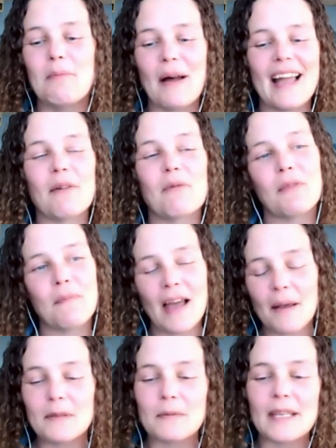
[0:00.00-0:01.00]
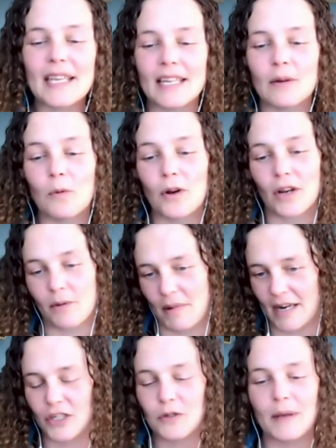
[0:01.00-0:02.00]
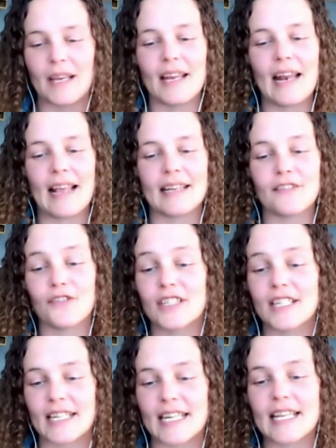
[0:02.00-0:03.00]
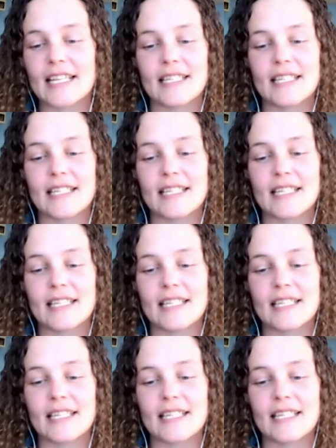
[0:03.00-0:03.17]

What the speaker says: But with pups, we can work on management and different techniques to